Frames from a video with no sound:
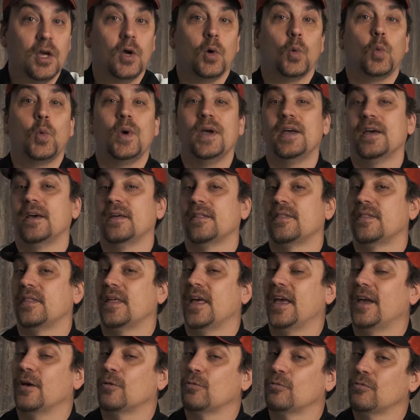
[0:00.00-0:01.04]
with
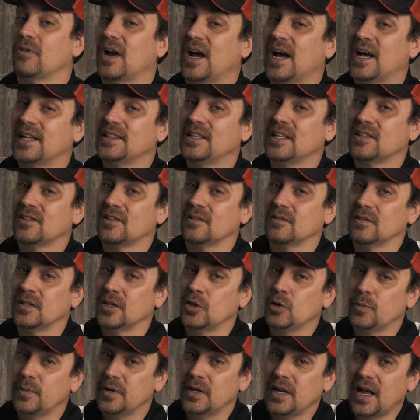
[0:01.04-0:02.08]
a rod that's a
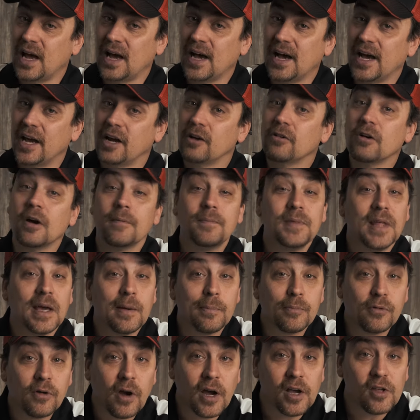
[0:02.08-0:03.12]
little bit higher up
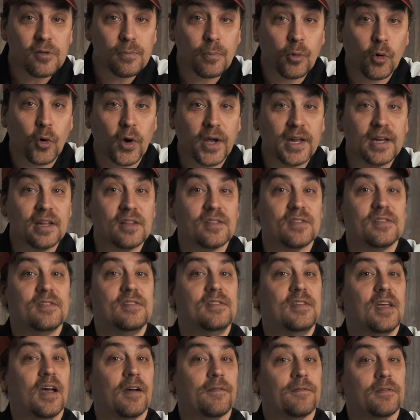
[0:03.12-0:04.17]
that price point is
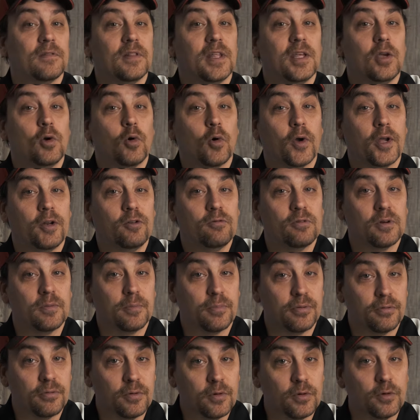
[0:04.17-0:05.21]
definitely going to
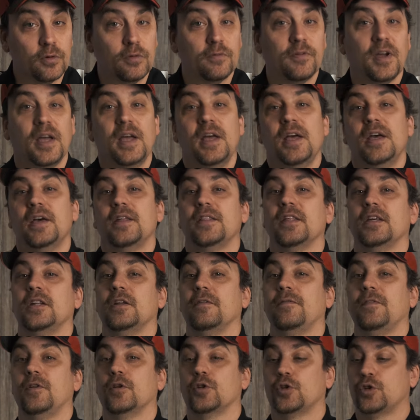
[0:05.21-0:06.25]
improve than
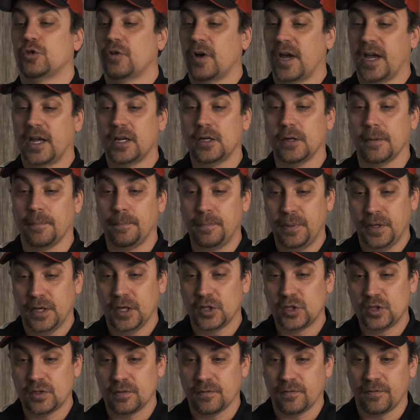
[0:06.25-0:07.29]
if you're trying to
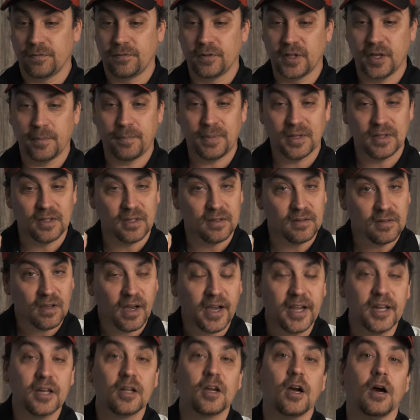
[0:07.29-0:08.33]
pitch and flip into
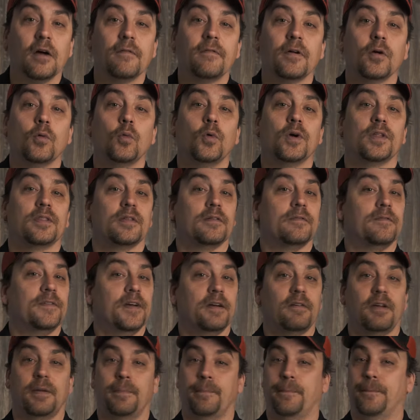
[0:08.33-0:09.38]
tight cover with a
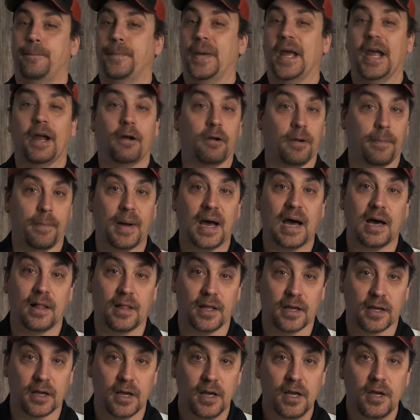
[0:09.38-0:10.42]
very
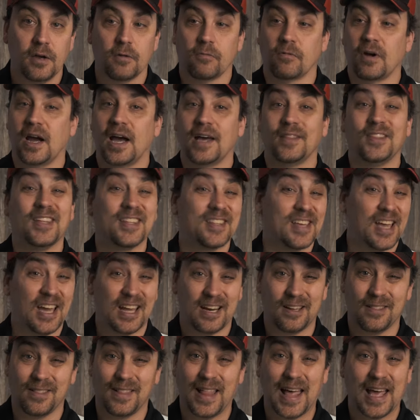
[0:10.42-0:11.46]
parabolic rod that's got
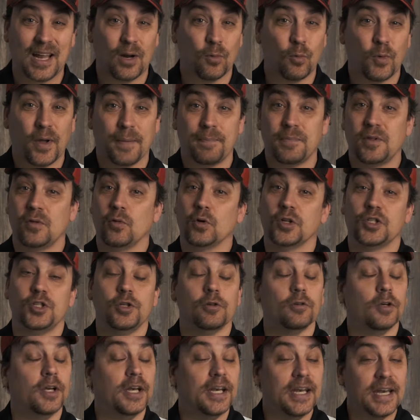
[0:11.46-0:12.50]
a lot of whip to it.
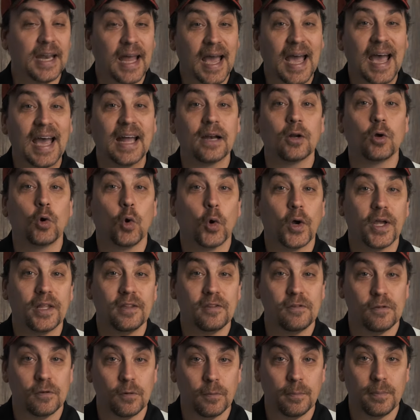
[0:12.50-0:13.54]
You're not going
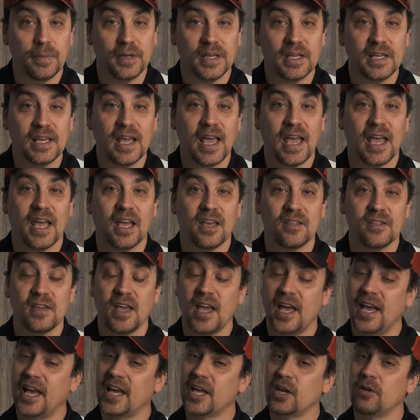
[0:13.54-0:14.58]
to be as
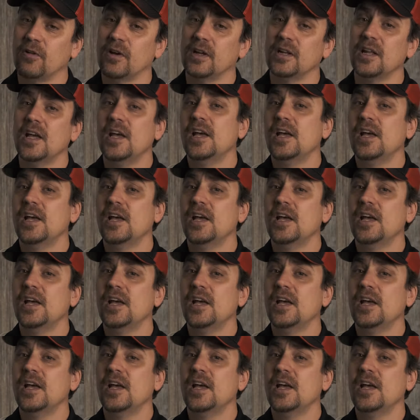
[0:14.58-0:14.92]
accurate.